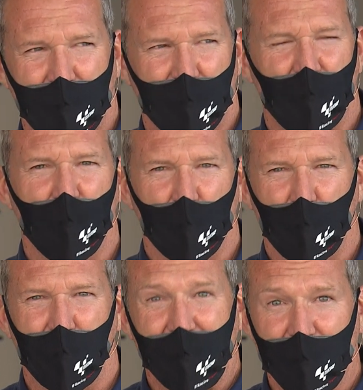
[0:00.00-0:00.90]

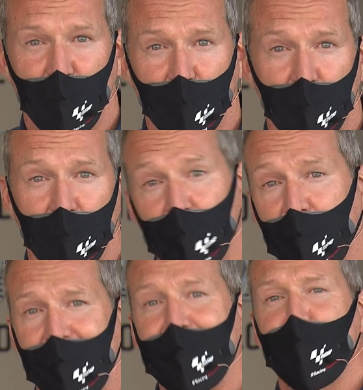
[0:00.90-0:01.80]
fuel in your
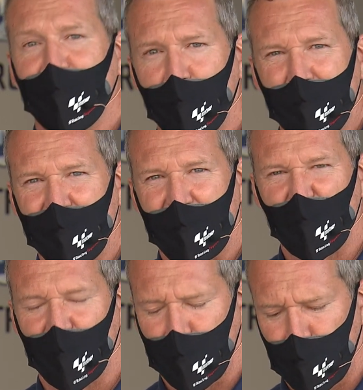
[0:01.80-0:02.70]
high performance
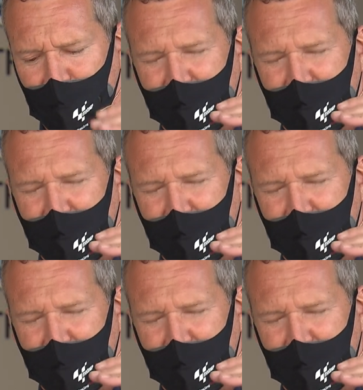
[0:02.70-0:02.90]
engine.